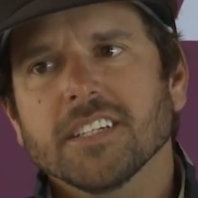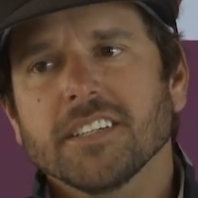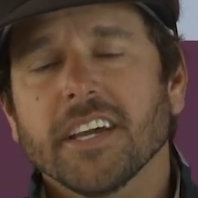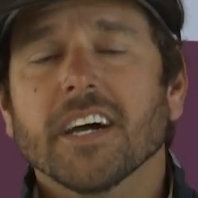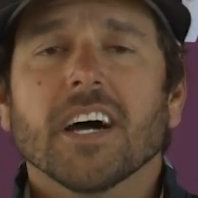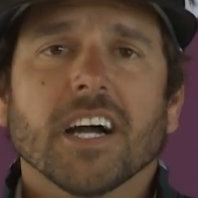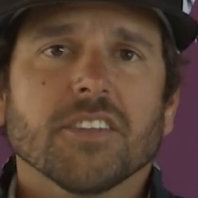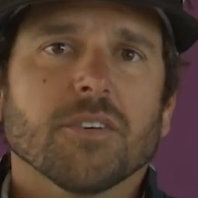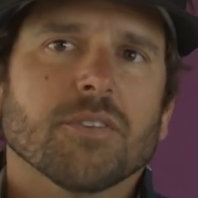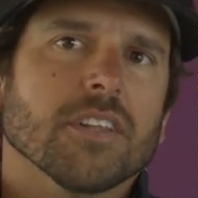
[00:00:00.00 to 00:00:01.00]
Yeah, I
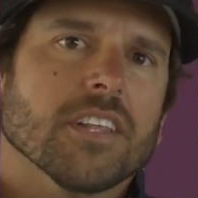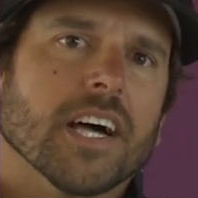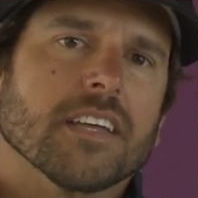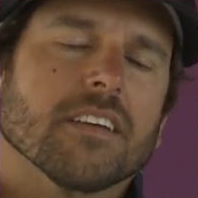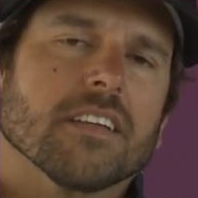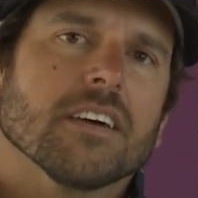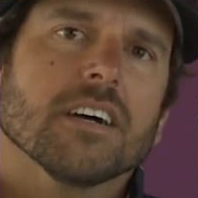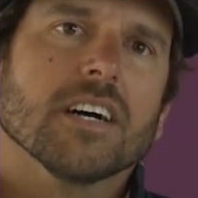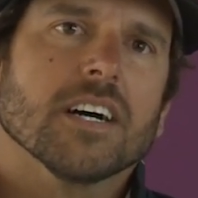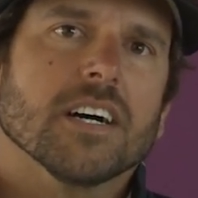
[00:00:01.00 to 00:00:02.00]
definitely like it.
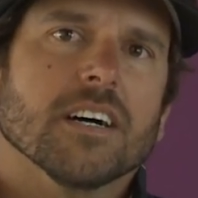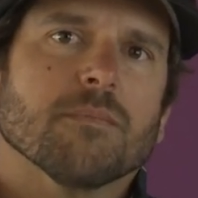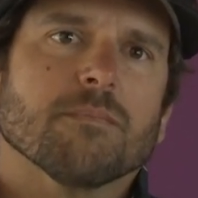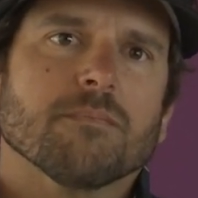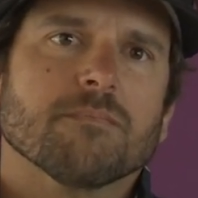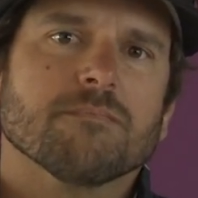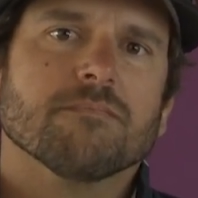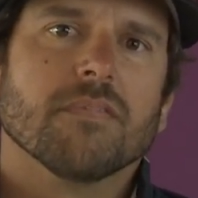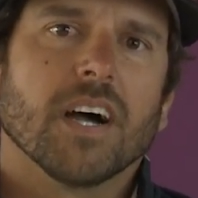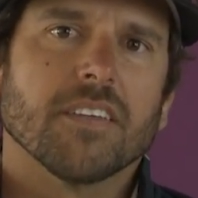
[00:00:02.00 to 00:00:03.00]

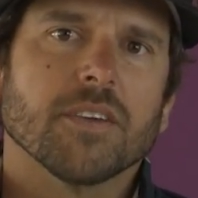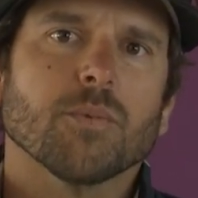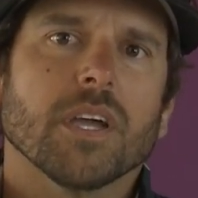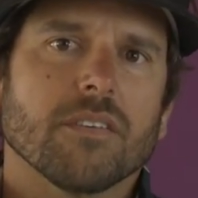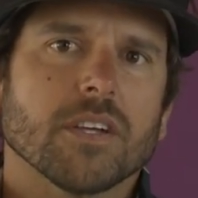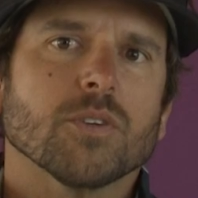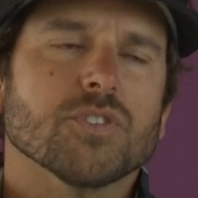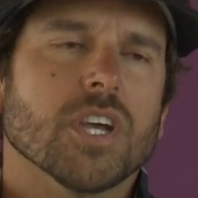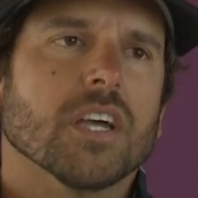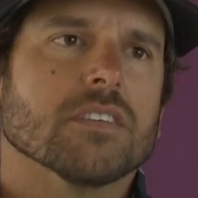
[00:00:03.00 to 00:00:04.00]
I think we have a good
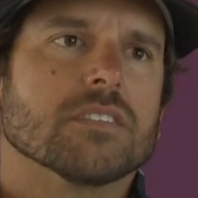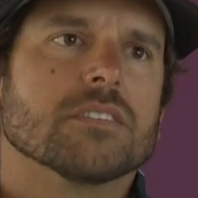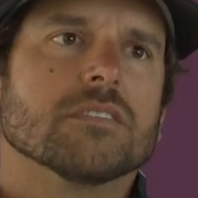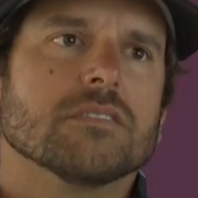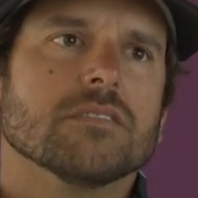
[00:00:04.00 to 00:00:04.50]
chance.